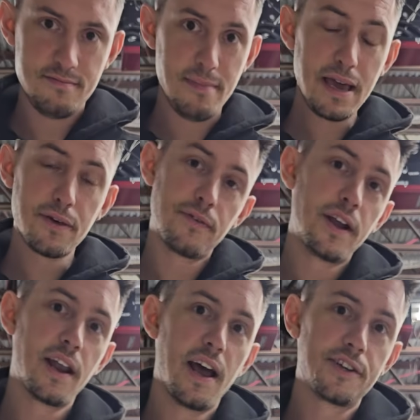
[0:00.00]
Make 3
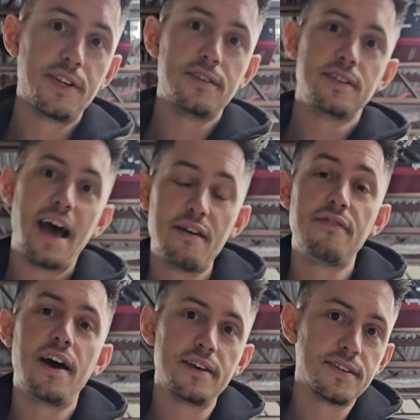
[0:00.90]
connections that
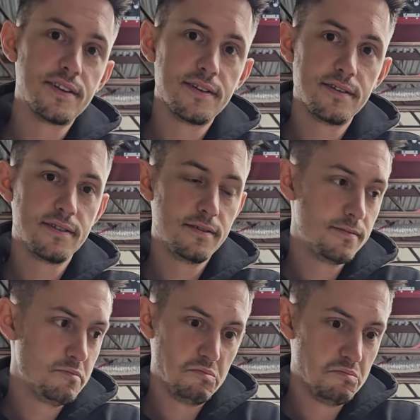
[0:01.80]
fast
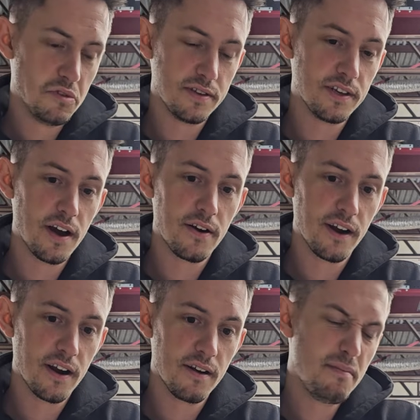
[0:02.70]
with a soldering
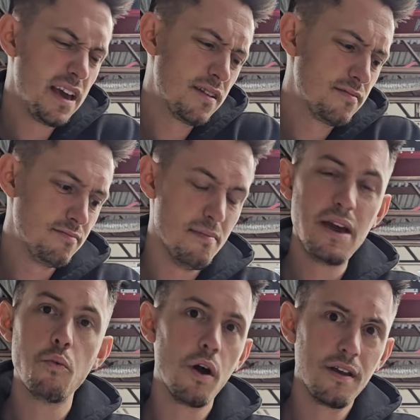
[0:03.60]
iron.
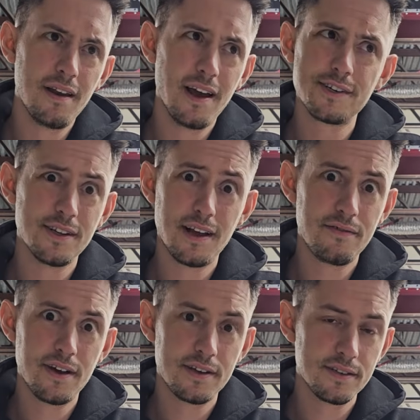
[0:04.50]
Make 1 connection that
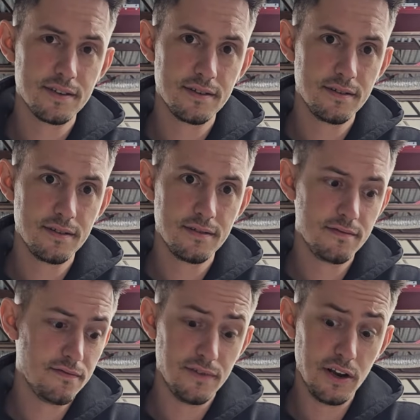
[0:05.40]
fast.
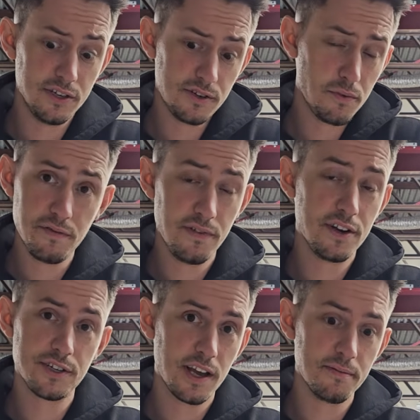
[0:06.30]
One
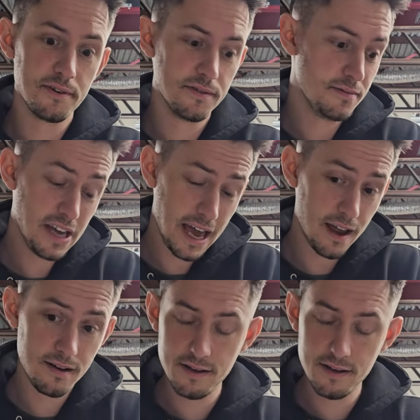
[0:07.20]
finished cable. You can't.